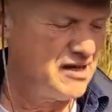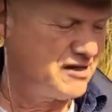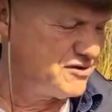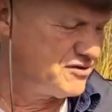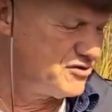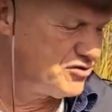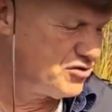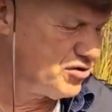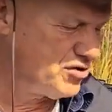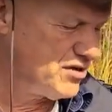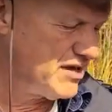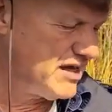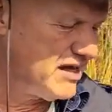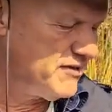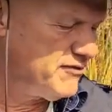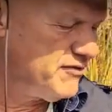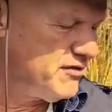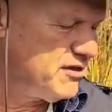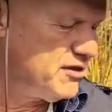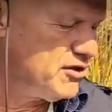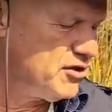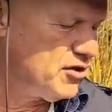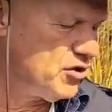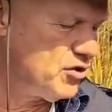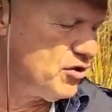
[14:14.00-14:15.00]
So
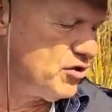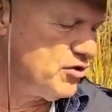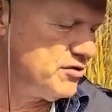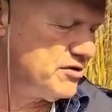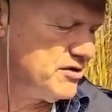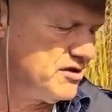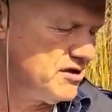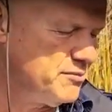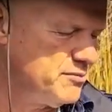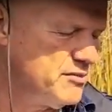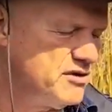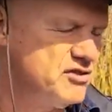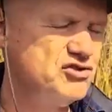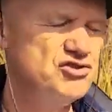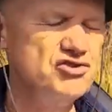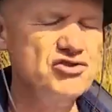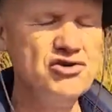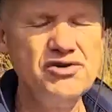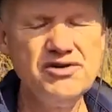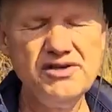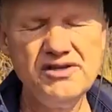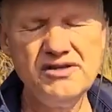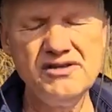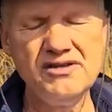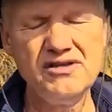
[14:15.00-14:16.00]
even though the
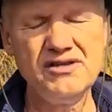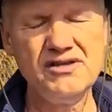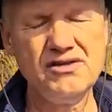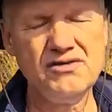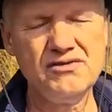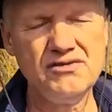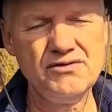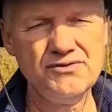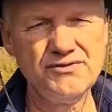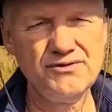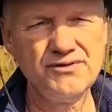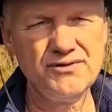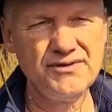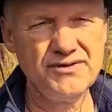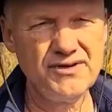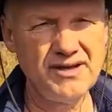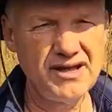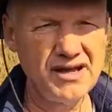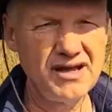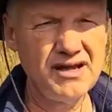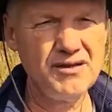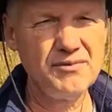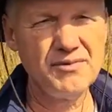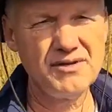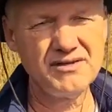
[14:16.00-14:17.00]
majority of the
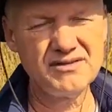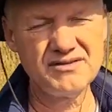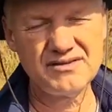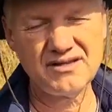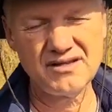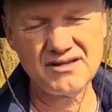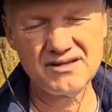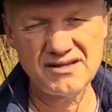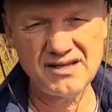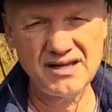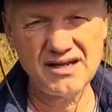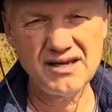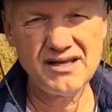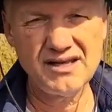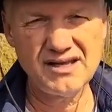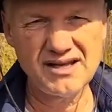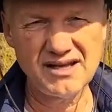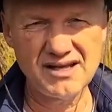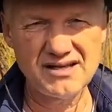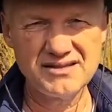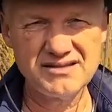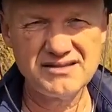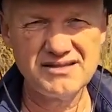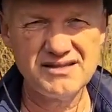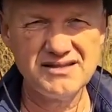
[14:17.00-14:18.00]
elements are telling
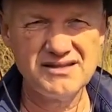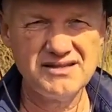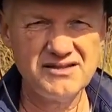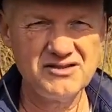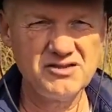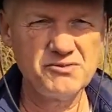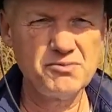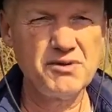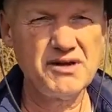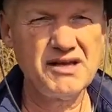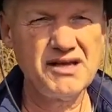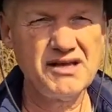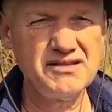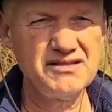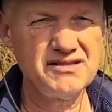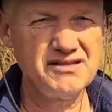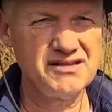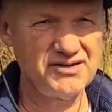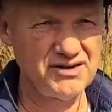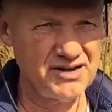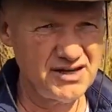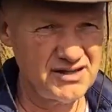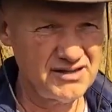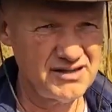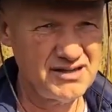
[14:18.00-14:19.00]
us that this place
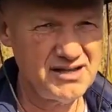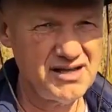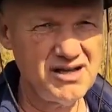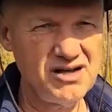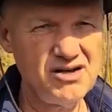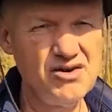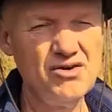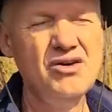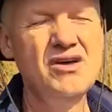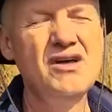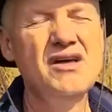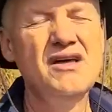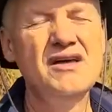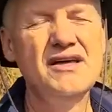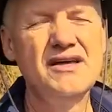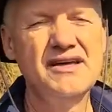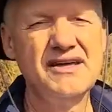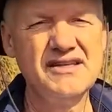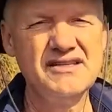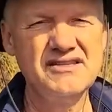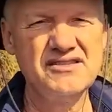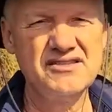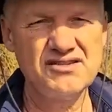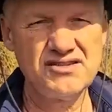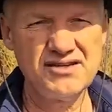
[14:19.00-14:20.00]
right now
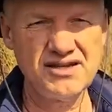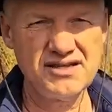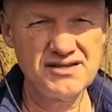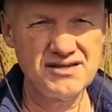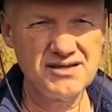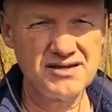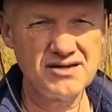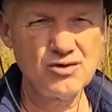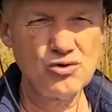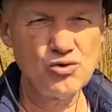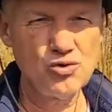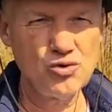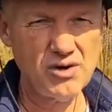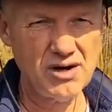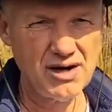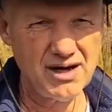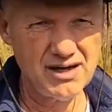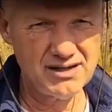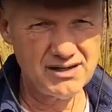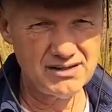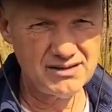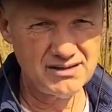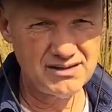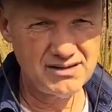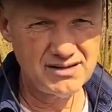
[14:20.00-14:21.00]
it's rather
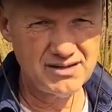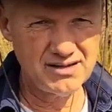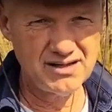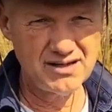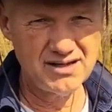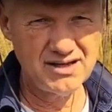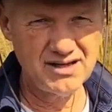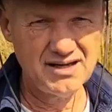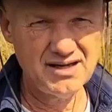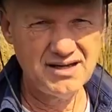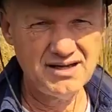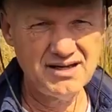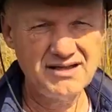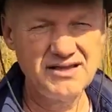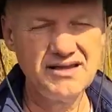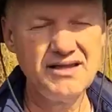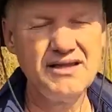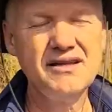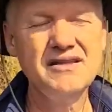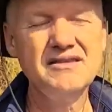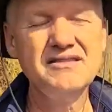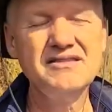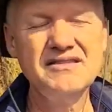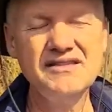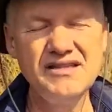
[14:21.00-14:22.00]
quiet,
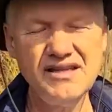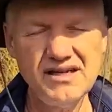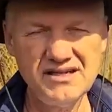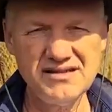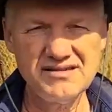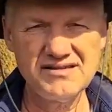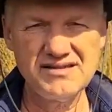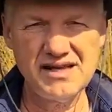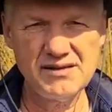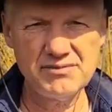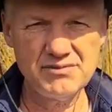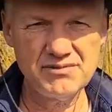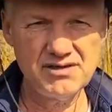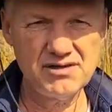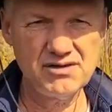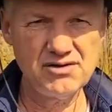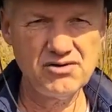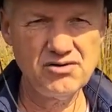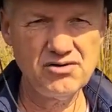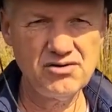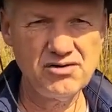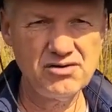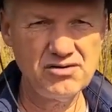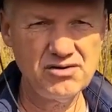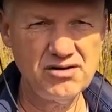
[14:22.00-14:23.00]
there is still something
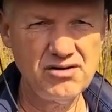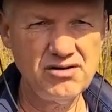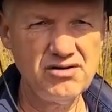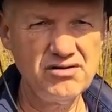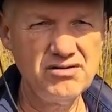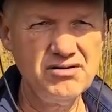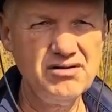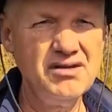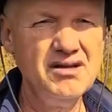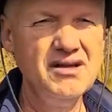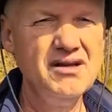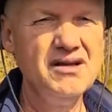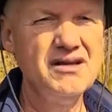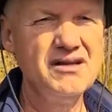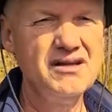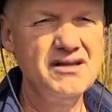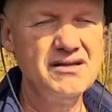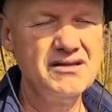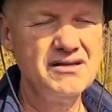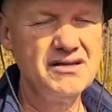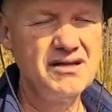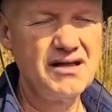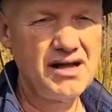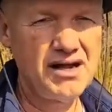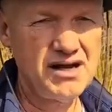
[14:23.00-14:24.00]
going on
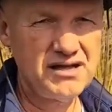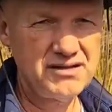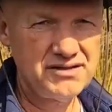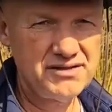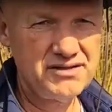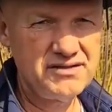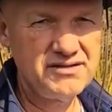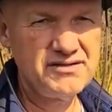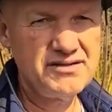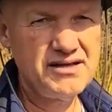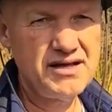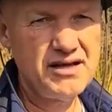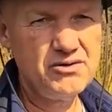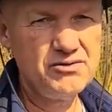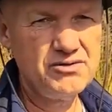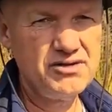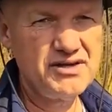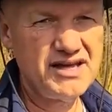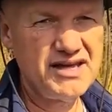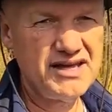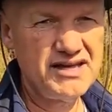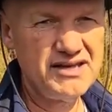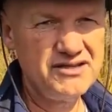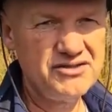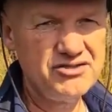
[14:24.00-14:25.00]
in the ultrasound
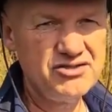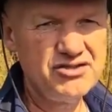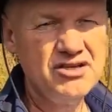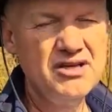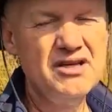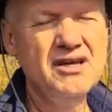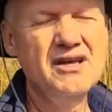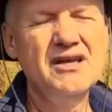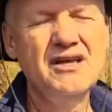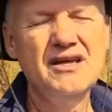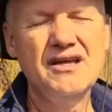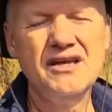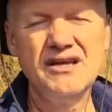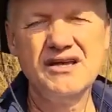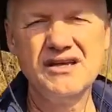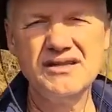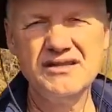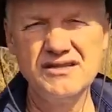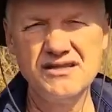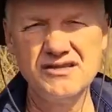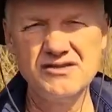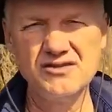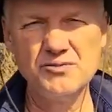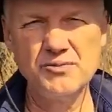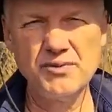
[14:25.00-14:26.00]
range
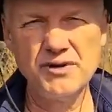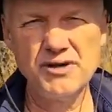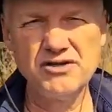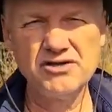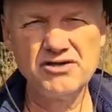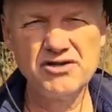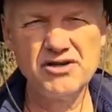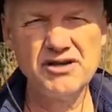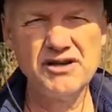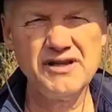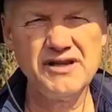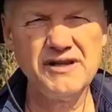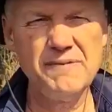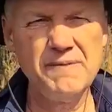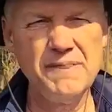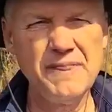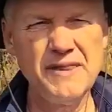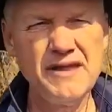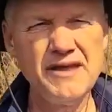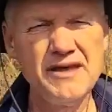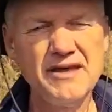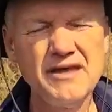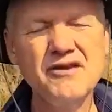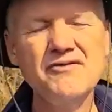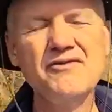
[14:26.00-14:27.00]
and especially
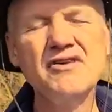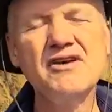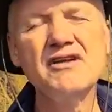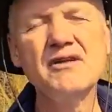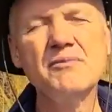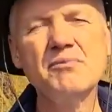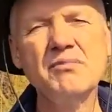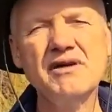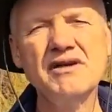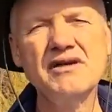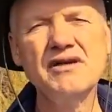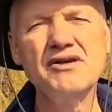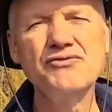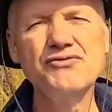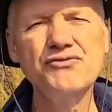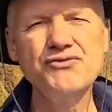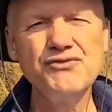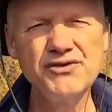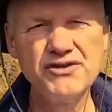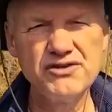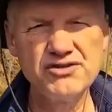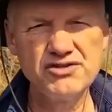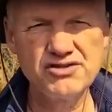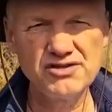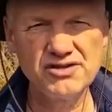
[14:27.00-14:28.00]
in very
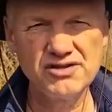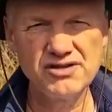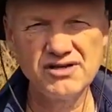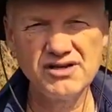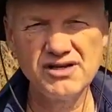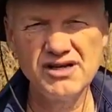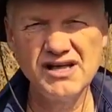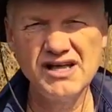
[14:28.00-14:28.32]
beneficial